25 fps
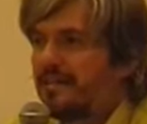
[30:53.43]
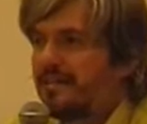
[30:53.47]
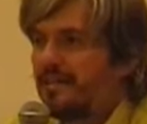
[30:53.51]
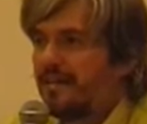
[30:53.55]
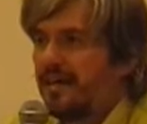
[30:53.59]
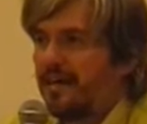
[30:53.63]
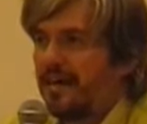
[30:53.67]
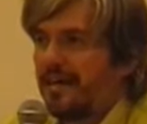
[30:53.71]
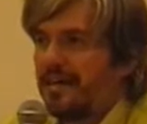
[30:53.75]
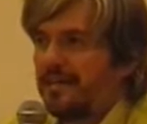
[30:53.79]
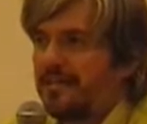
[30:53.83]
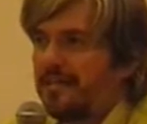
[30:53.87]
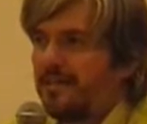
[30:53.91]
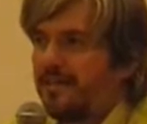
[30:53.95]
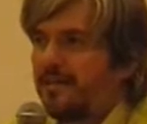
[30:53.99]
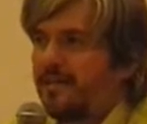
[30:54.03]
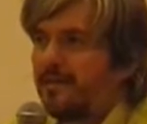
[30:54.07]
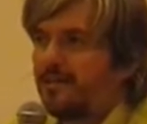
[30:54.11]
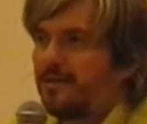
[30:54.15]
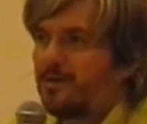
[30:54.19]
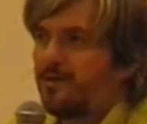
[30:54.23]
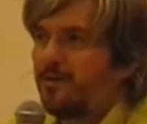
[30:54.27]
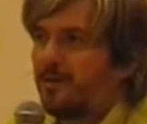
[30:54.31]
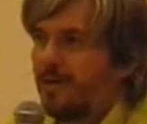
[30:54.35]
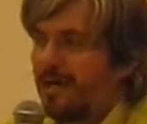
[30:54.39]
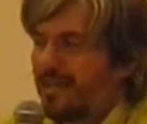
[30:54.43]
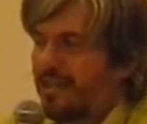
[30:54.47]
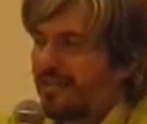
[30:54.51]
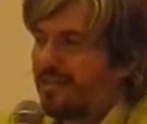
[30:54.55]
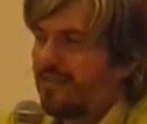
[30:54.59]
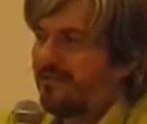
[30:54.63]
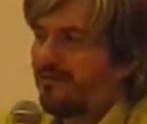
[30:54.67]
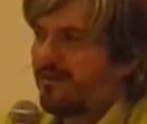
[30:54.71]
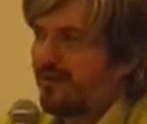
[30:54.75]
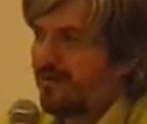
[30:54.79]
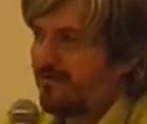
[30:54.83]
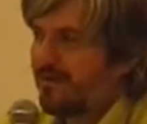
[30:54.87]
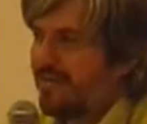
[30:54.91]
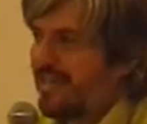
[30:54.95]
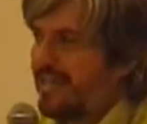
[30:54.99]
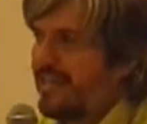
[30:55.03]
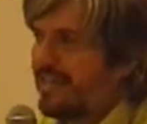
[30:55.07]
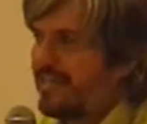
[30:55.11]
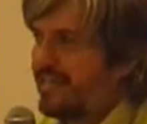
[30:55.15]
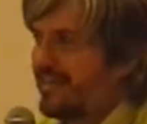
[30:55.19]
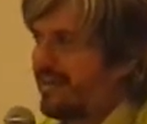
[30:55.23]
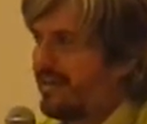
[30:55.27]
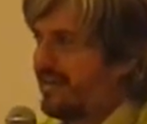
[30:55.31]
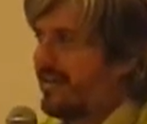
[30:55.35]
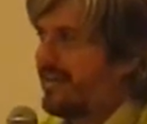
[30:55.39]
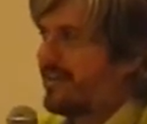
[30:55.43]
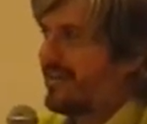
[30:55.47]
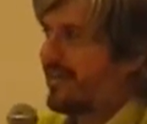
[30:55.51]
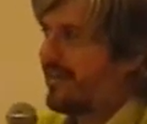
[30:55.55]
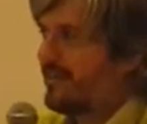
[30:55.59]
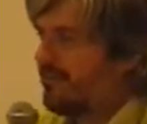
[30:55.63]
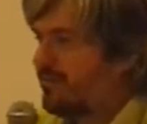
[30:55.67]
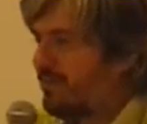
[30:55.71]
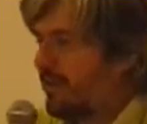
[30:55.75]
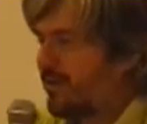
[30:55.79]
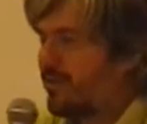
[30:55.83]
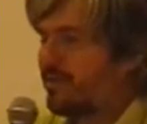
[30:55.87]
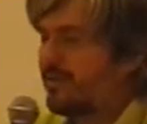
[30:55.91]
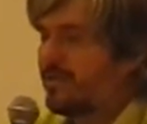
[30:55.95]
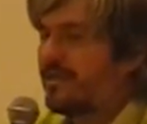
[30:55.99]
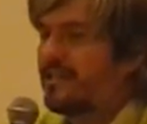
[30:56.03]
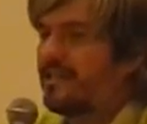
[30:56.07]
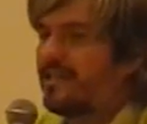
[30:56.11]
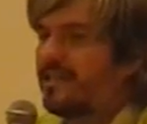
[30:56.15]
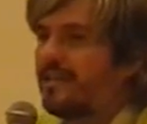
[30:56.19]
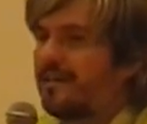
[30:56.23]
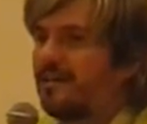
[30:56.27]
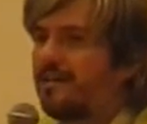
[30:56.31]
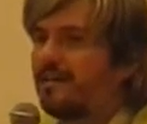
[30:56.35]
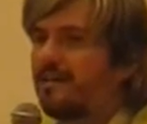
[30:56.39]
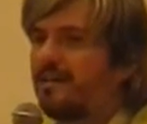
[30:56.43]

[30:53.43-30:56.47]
They are articles collected from the internet and posted there,